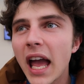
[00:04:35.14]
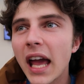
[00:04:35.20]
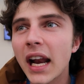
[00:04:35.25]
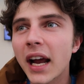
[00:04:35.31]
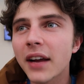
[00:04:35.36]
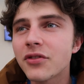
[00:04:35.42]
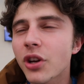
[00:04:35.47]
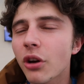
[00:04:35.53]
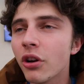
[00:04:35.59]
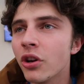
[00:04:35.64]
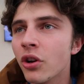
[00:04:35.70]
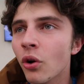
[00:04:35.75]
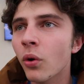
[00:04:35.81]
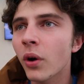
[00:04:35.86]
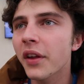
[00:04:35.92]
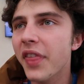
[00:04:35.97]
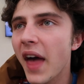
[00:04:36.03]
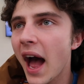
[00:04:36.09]
and I have to go to
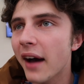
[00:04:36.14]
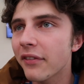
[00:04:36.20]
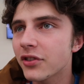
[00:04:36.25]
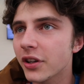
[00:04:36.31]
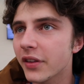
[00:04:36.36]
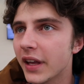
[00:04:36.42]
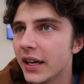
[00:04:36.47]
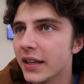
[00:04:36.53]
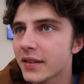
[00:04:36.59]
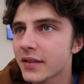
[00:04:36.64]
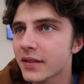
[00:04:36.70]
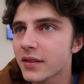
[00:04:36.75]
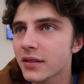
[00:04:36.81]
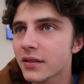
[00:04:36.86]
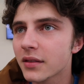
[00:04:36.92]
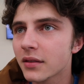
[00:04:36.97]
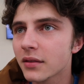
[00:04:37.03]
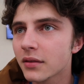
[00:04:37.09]
North after
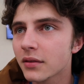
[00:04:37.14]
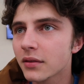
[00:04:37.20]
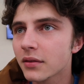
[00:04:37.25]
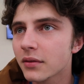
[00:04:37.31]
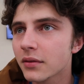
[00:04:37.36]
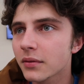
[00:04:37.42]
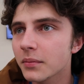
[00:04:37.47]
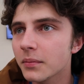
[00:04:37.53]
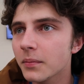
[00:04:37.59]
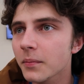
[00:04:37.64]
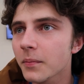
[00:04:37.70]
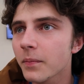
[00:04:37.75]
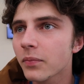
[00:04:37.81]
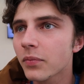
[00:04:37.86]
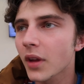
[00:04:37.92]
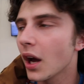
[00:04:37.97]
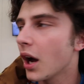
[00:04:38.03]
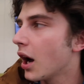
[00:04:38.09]
this.
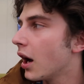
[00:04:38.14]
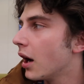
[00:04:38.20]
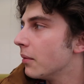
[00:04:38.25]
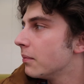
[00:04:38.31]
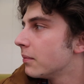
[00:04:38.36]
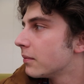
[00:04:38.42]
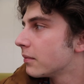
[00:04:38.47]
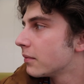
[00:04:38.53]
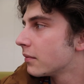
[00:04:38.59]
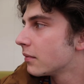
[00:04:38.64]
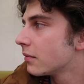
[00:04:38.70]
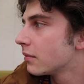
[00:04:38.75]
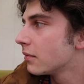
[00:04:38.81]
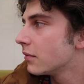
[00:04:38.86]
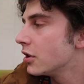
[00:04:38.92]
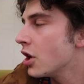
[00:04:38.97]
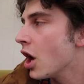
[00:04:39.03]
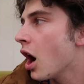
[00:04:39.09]
Um, right now?
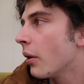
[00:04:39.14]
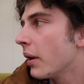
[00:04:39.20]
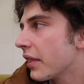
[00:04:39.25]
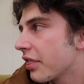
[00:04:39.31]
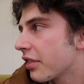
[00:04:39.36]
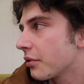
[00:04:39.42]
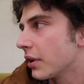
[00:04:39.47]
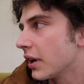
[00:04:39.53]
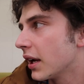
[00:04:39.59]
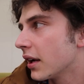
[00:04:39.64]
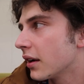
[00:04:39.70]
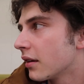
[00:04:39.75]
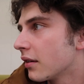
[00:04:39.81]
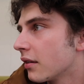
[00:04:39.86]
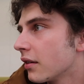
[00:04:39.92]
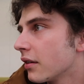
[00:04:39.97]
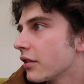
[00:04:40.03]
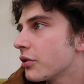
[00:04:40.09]
No, at three,
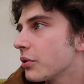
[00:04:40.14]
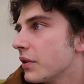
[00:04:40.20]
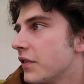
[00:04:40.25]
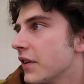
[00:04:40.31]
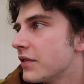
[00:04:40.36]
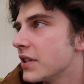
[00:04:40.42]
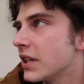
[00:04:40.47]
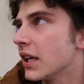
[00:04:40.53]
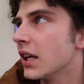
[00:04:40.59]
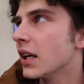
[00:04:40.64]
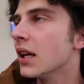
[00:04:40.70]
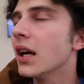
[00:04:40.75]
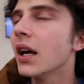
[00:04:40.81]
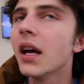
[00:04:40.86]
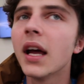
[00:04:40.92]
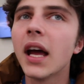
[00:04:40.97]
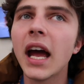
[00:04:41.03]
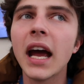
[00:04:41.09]
three fifteen.
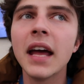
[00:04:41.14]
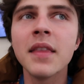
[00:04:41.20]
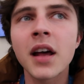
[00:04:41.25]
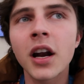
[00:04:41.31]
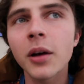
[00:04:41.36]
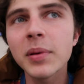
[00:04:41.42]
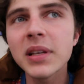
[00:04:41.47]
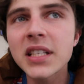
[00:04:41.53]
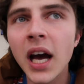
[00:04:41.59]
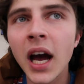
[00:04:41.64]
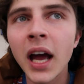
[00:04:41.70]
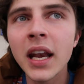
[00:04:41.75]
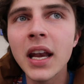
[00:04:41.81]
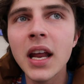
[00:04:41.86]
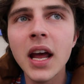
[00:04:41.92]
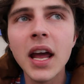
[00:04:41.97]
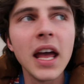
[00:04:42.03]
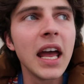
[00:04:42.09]
And then I'll be
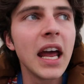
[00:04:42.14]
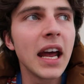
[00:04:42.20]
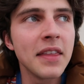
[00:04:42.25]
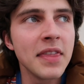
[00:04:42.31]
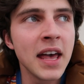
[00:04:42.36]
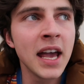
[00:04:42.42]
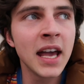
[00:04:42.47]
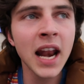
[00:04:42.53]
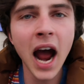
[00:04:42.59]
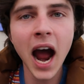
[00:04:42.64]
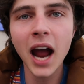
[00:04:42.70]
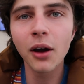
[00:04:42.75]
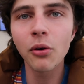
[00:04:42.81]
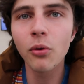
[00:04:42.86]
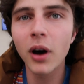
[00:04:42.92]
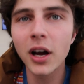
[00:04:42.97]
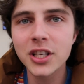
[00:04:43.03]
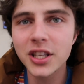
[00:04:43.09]
done, and then I
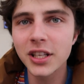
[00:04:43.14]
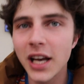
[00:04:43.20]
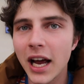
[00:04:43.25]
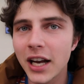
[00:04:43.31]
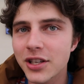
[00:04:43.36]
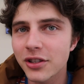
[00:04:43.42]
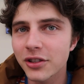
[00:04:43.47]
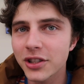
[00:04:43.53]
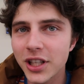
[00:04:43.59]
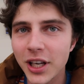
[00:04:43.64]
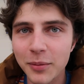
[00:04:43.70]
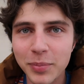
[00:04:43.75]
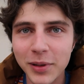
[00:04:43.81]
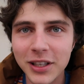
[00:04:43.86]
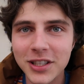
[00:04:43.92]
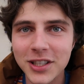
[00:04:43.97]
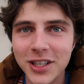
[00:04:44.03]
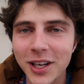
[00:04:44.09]
will watch the national
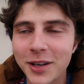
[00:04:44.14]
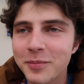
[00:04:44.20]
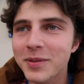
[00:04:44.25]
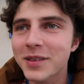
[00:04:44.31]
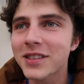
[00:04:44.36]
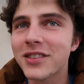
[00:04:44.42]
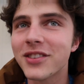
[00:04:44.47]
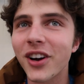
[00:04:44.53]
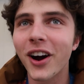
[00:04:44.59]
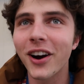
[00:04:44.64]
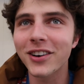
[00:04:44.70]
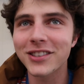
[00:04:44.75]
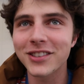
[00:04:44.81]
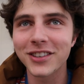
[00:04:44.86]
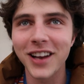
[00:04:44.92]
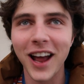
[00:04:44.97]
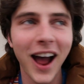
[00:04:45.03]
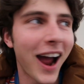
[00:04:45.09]
championships, Dogs
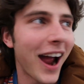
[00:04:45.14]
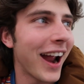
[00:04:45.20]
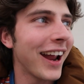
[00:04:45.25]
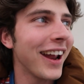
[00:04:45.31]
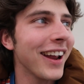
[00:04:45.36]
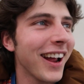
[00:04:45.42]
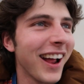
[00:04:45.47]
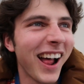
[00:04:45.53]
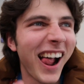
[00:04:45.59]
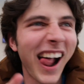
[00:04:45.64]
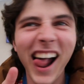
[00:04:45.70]
or Die.